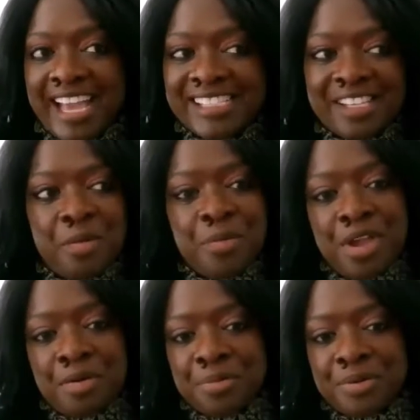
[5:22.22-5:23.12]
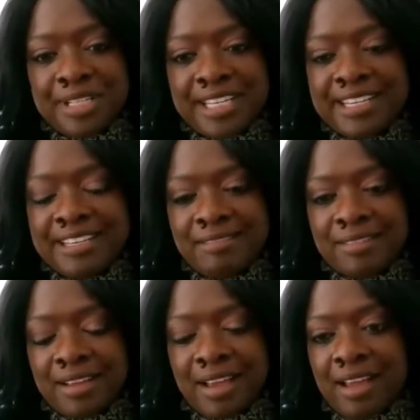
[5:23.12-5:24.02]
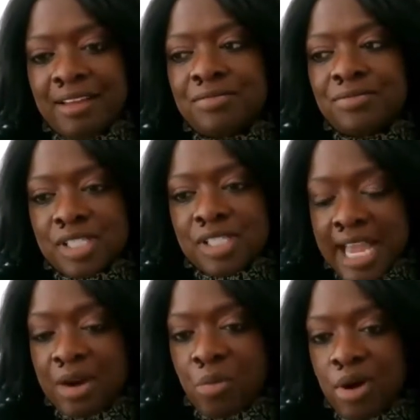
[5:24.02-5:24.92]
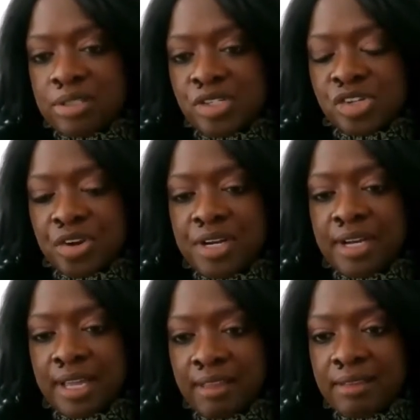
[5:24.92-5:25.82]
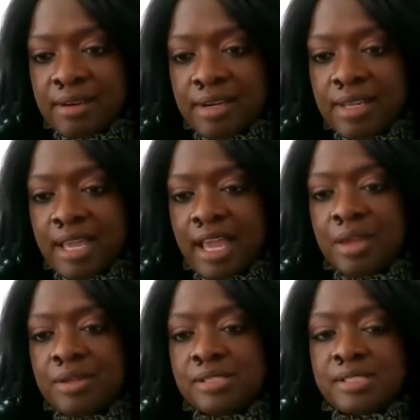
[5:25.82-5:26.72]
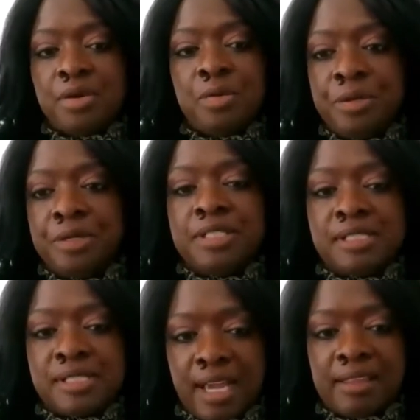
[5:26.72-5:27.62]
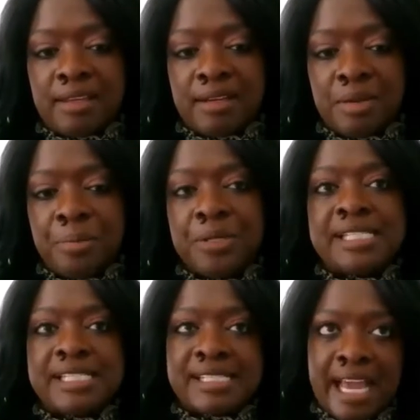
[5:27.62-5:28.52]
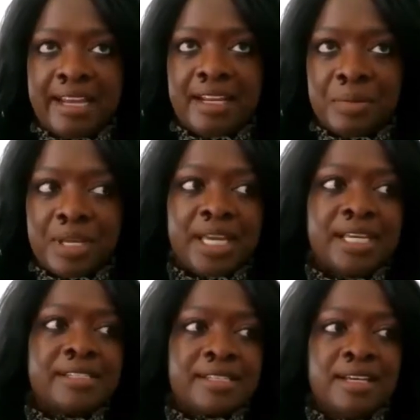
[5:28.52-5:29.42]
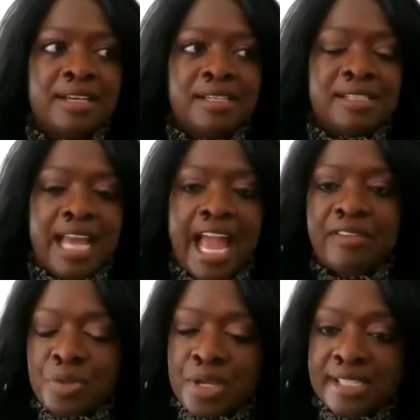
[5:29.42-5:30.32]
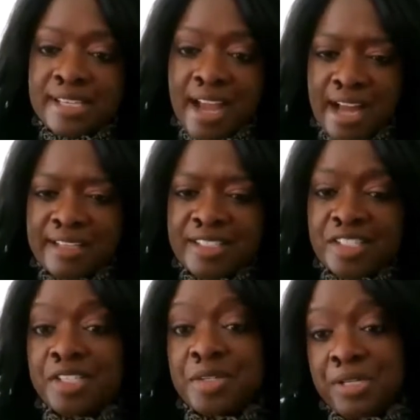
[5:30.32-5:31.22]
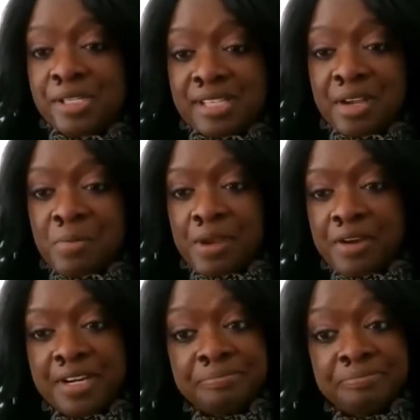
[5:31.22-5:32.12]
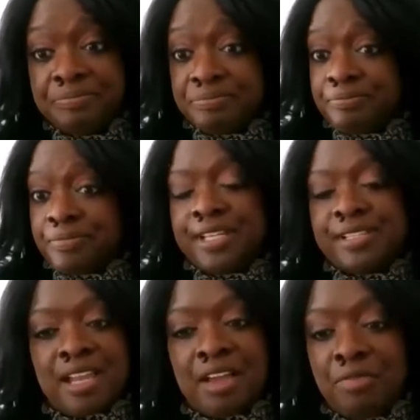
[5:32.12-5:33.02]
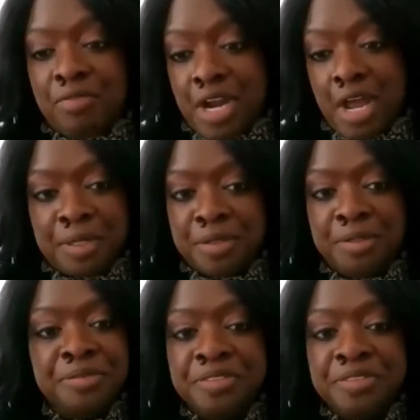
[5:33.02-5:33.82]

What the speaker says: And so we are really have just kind of walked this journey together and still building together. But it's exciting because to have 2 kids in college and to be a single parent is like phenomenal.